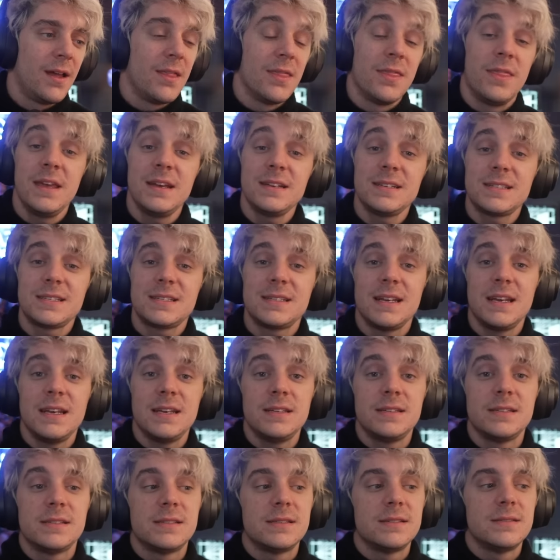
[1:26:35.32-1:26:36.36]
This
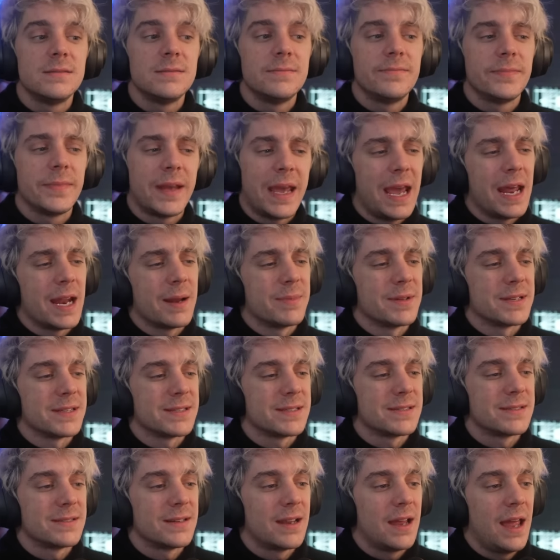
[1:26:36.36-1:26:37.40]
is
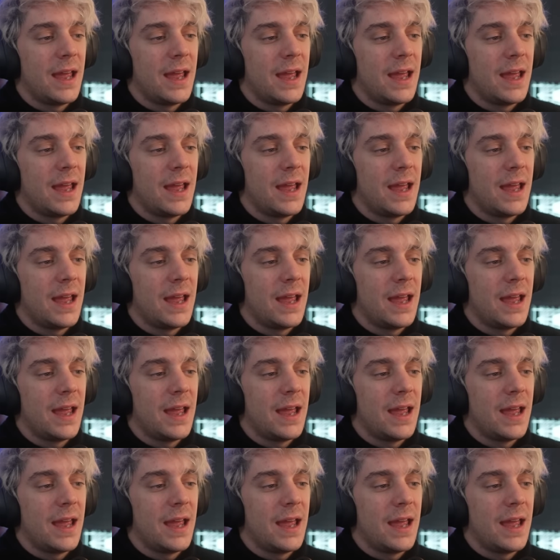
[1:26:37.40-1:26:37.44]
cannabis,